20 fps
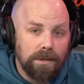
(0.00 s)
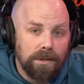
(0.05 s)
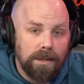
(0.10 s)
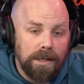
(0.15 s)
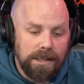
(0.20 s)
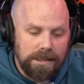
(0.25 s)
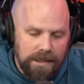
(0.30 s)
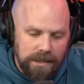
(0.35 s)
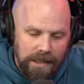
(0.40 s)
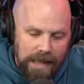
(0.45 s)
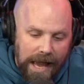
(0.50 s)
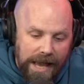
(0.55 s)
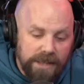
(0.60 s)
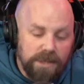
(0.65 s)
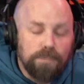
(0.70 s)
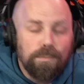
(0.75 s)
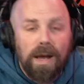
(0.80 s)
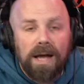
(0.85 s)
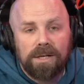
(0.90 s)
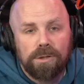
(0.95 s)
His
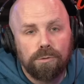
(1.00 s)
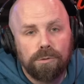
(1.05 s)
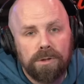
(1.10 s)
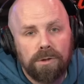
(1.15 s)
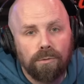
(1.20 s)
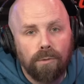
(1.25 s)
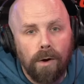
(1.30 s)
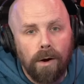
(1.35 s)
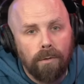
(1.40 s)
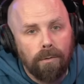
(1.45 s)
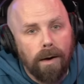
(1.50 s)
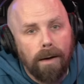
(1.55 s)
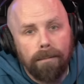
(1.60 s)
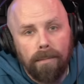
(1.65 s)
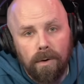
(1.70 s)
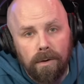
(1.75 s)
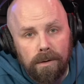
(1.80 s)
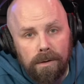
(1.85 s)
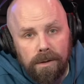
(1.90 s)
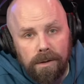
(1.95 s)
last match was the Royal
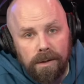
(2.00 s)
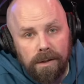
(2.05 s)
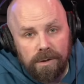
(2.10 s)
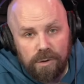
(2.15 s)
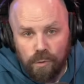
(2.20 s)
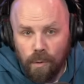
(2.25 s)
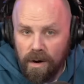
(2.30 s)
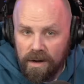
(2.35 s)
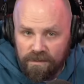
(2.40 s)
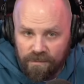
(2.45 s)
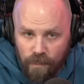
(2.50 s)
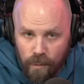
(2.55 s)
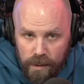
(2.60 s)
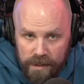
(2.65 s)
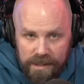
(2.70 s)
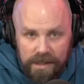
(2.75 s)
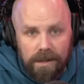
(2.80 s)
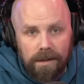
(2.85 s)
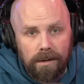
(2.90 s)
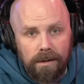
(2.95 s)
Rumble in
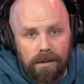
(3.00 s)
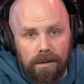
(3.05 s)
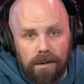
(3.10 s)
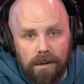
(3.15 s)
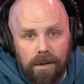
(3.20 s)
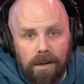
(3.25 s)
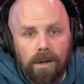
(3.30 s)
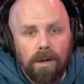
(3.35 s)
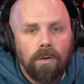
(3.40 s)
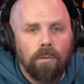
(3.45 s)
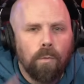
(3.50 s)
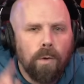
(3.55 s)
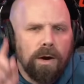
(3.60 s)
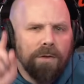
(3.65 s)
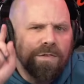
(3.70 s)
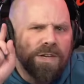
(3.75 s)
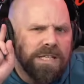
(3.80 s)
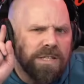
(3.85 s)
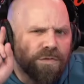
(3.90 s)
2014. What if his